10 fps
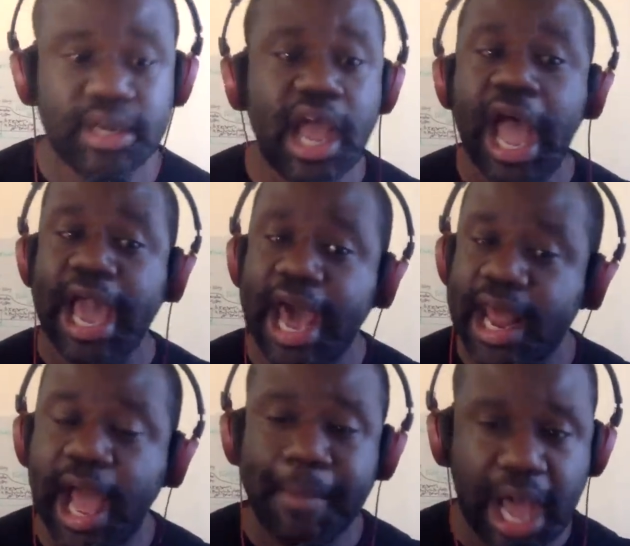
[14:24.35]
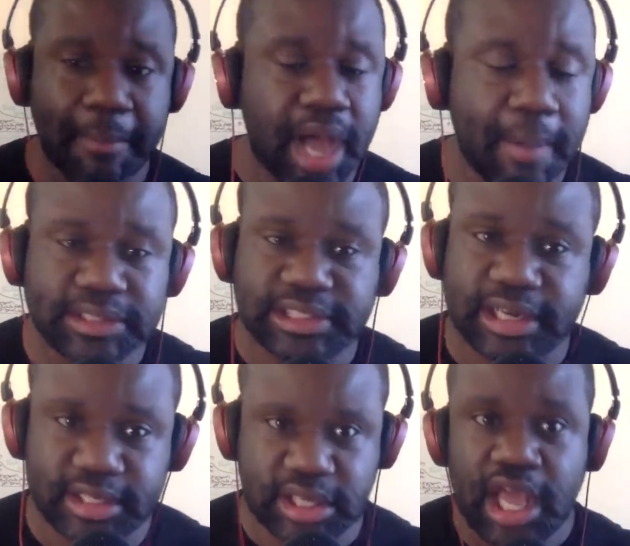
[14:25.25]
Now I gotta I'm I'm I'm gonna say
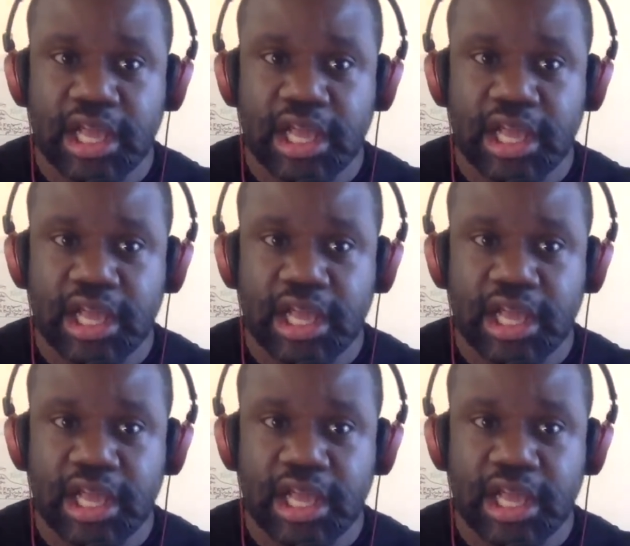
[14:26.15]
this.